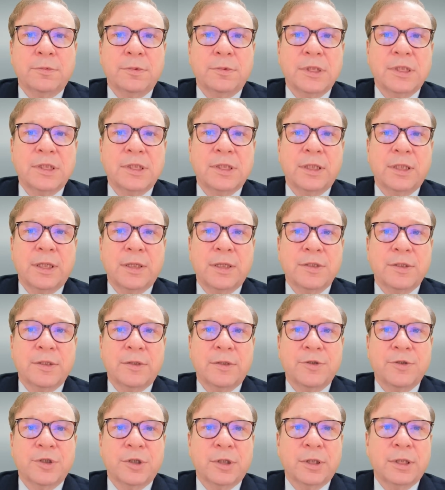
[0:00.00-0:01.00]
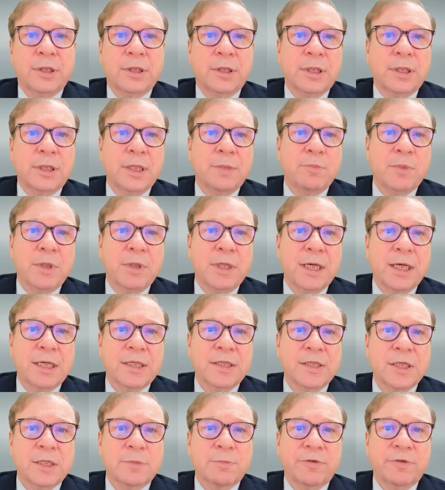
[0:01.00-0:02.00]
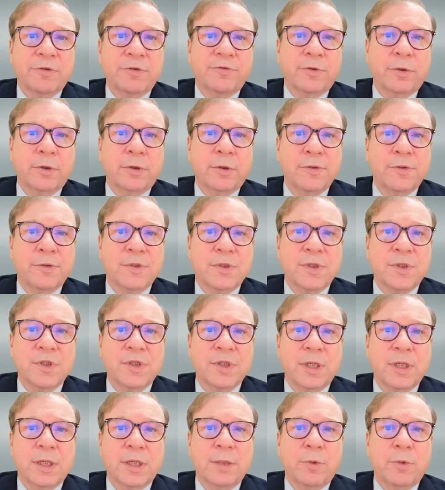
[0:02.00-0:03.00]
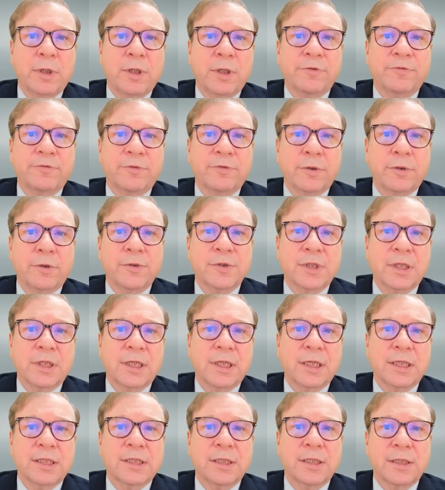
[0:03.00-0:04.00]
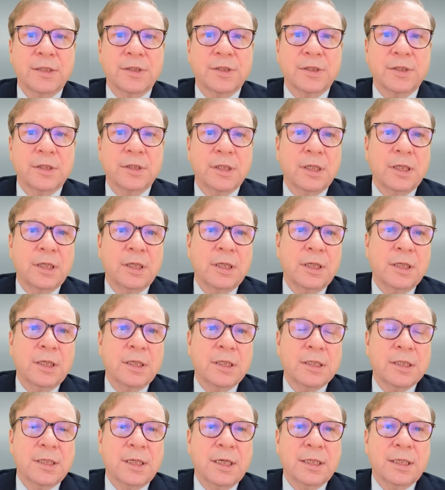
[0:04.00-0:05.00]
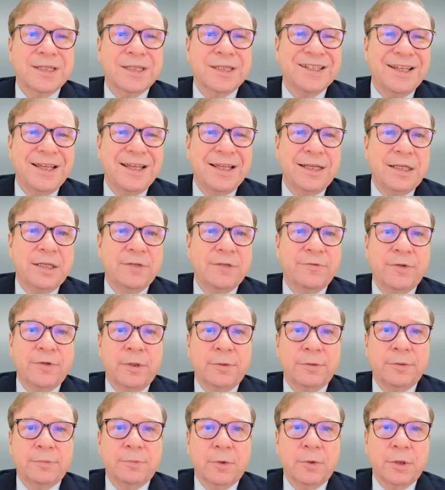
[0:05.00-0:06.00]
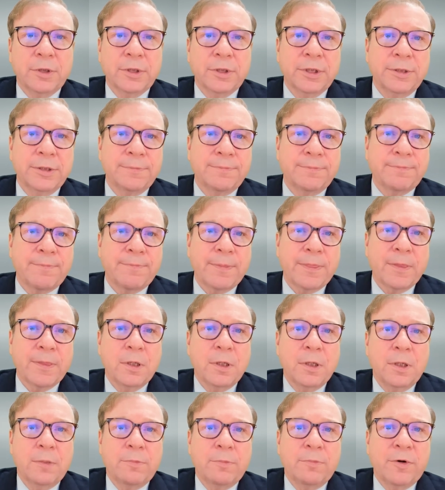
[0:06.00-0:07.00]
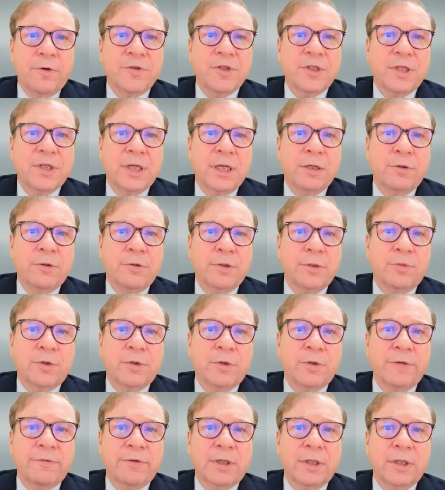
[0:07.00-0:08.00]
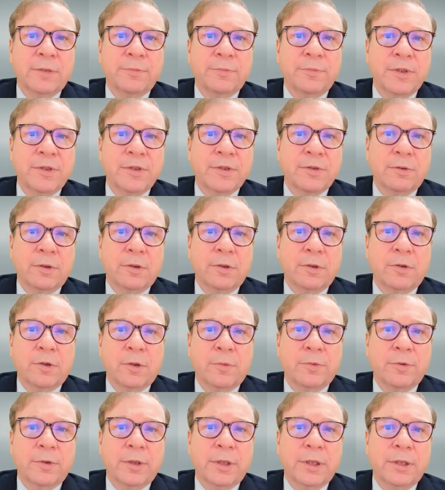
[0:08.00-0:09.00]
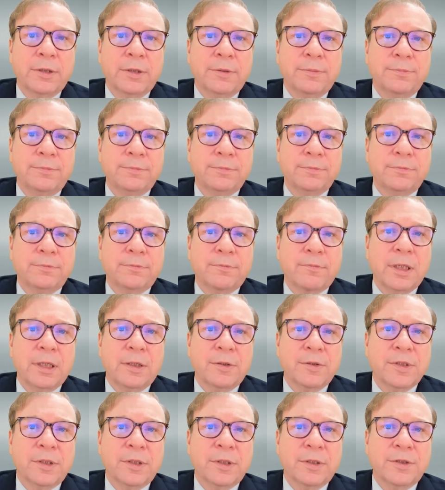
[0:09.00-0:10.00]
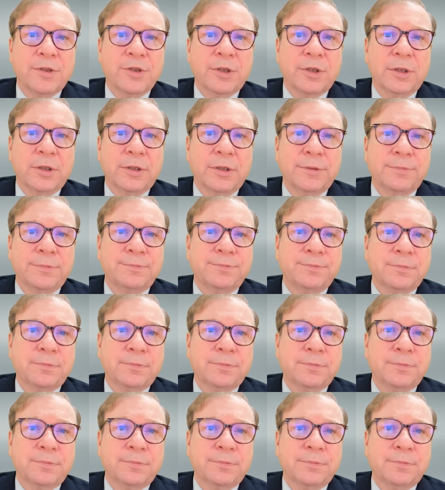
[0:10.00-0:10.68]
listed outside of China and can be accessed by foreigners in the same way that foreigners can access stocks in any developed market. Both state-owned and private companies are incorporated outside of China.